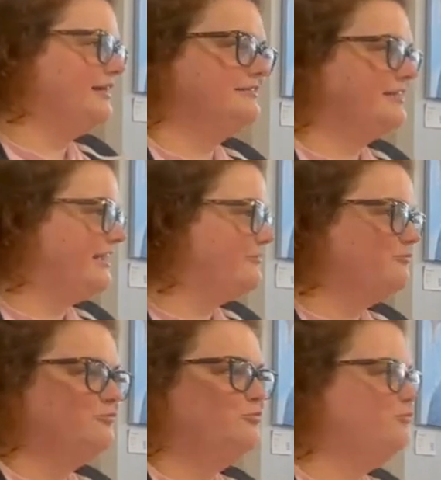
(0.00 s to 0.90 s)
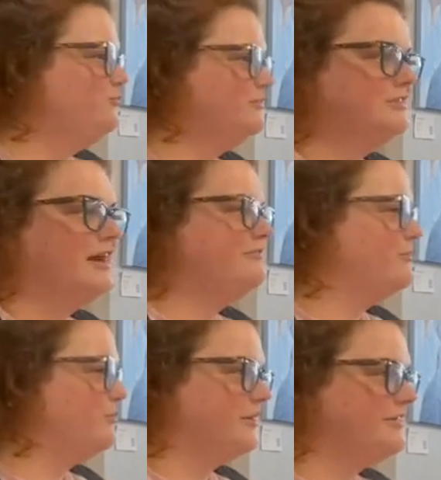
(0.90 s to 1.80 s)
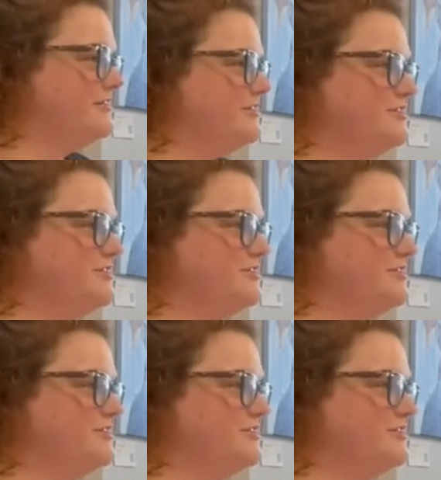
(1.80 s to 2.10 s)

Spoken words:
like love the work that they're